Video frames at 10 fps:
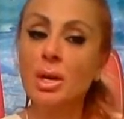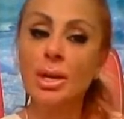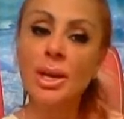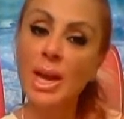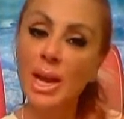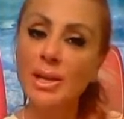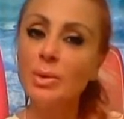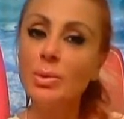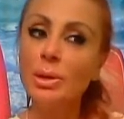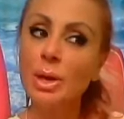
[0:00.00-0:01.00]
Like, I hate
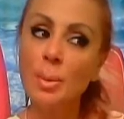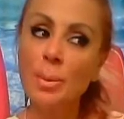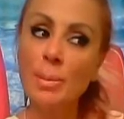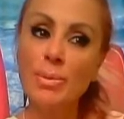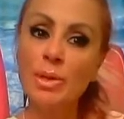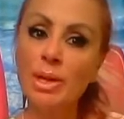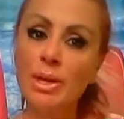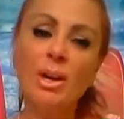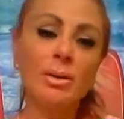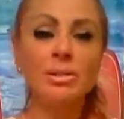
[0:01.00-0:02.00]
it when uh, people like,
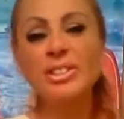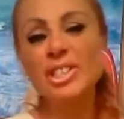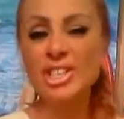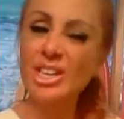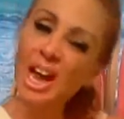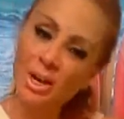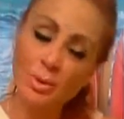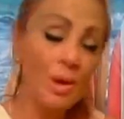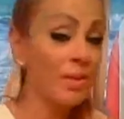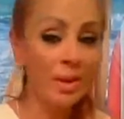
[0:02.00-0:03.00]
oh, you're just a
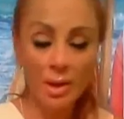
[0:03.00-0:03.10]
housewife.